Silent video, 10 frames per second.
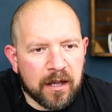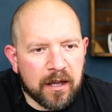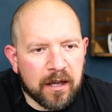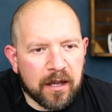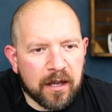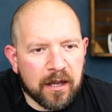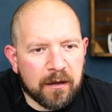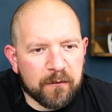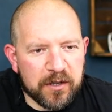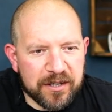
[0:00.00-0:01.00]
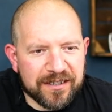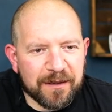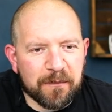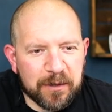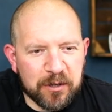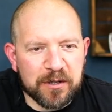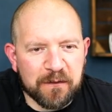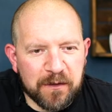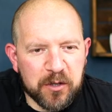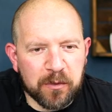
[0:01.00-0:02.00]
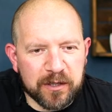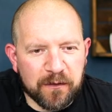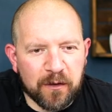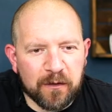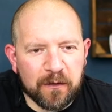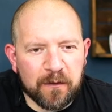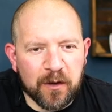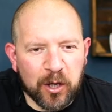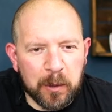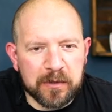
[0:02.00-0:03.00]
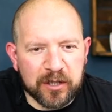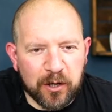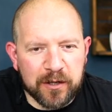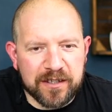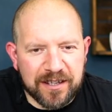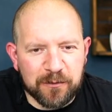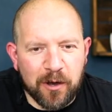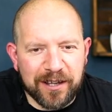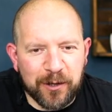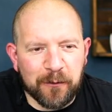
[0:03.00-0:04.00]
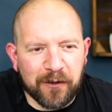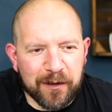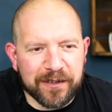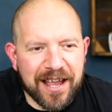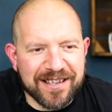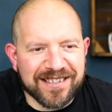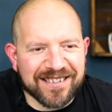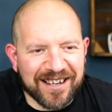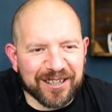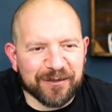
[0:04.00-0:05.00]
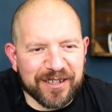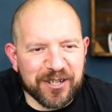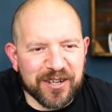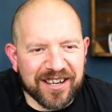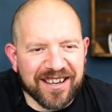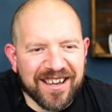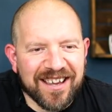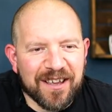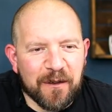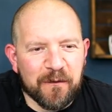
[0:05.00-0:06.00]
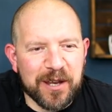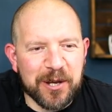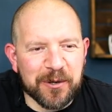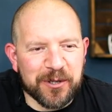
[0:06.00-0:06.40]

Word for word: Um, V J C M, producing visuals for, for clubs and concerts is what I do for a living, hence the title V J. Video